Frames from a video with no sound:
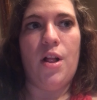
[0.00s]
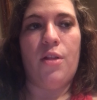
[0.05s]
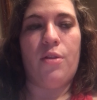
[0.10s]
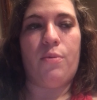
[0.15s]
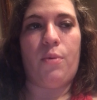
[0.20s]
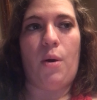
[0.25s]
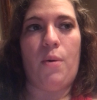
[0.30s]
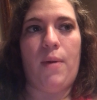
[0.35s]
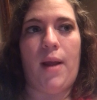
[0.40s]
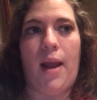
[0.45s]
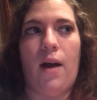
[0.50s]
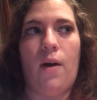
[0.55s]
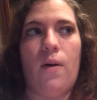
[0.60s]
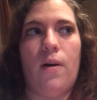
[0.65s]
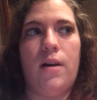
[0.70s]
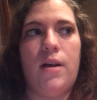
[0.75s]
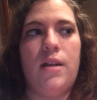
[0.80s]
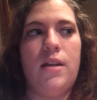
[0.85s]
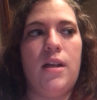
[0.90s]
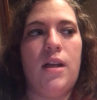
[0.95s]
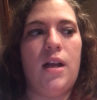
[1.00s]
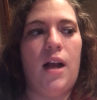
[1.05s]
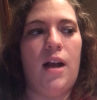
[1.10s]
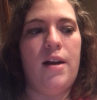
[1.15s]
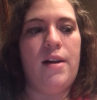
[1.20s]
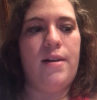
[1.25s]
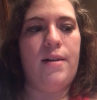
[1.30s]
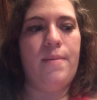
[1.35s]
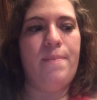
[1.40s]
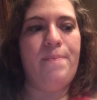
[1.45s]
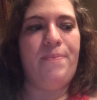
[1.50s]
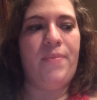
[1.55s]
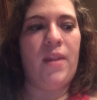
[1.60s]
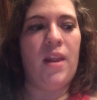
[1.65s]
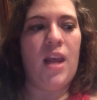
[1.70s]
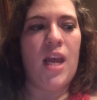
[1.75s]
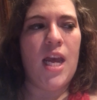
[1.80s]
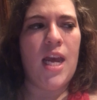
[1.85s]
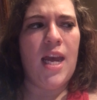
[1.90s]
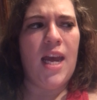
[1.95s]
thrown out. And
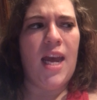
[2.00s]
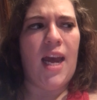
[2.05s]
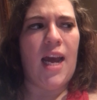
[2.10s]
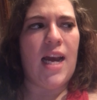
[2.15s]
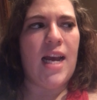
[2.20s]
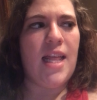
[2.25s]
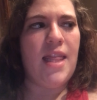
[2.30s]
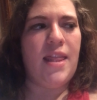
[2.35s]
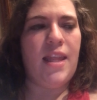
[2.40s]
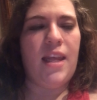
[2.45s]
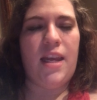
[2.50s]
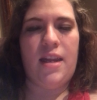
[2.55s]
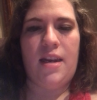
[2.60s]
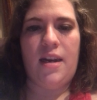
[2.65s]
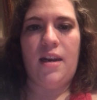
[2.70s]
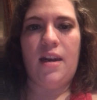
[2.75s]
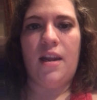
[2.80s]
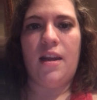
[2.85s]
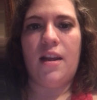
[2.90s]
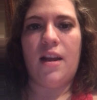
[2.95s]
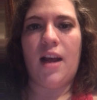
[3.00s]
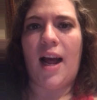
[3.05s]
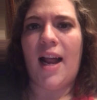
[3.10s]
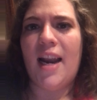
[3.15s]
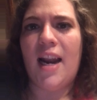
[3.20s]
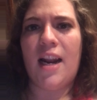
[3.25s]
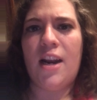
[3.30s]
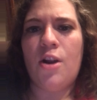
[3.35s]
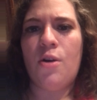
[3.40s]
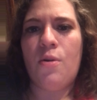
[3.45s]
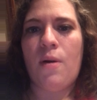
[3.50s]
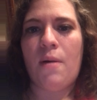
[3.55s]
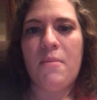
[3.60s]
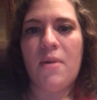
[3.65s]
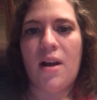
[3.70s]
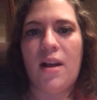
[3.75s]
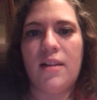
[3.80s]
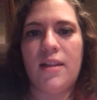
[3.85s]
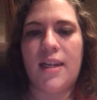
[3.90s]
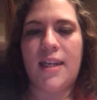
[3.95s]
I know I'm
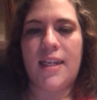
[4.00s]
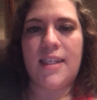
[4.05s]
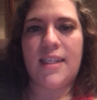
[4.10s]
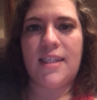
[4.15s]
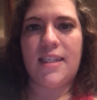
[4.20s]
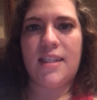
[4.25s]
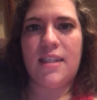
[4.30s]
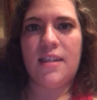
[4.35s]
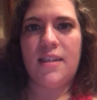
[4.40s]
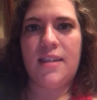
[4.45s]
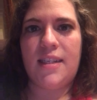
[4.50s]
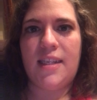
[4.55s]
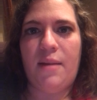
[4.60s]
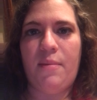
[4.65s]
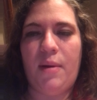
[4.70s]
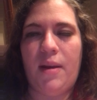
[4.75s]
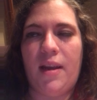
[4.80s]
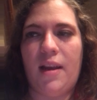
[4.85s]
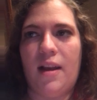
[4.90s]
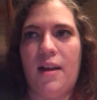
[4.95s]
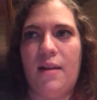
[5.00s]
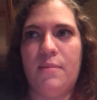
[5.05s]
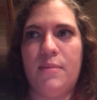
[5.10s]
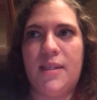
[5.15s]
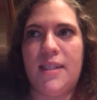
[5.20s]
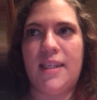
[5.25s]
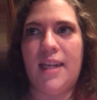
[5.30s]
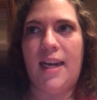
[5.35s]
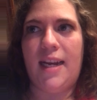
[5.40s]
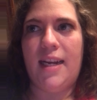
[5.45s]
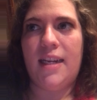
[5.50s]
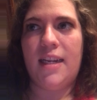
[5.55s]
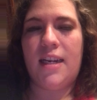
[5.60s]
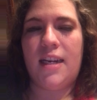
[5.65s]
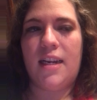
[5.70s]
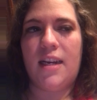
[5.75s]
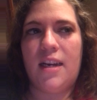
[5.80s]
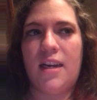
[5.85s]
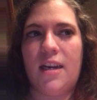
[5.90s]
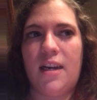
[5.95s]
not like seeming upset.
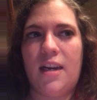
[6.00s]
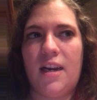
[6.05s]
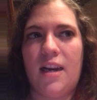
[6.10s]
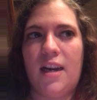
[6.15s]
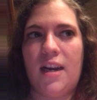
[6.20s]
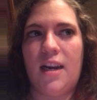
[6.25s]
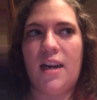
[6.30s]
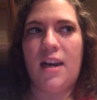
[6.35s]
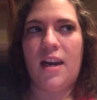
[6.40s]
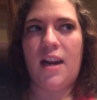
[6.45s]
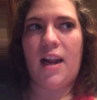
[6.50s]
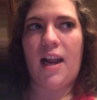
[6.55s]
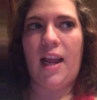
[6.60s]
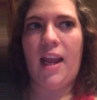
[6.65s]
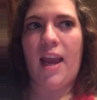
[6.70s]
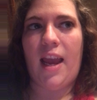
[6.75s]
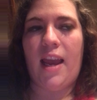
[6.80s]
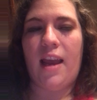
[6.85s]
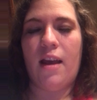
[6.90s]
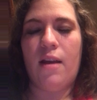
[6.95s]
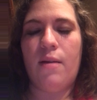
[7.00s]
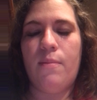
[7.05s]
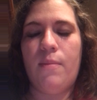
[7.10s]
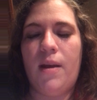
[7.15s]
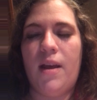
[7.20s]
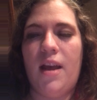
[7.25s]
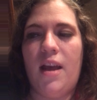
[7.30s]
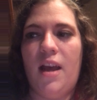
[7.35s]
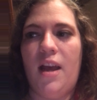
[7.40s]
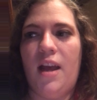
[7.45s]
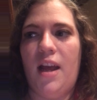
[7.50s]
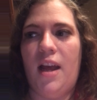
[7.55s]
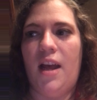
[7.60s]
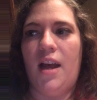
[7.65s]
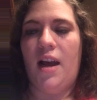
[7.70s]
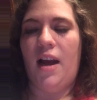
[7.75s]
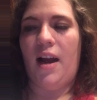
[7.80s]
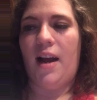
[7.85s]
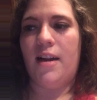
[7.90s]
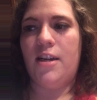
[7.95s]
I am.
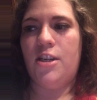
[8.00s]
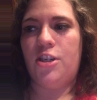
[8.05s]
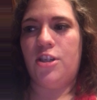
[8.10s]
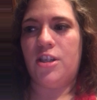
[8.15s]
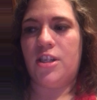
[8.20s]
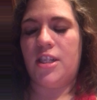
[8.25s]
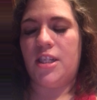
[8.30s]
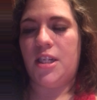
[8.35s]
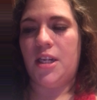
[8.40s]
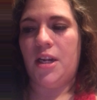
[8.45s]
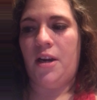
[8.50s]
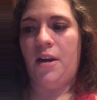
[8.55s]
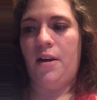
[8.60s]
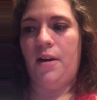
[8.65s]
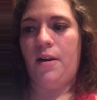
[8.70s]
I just,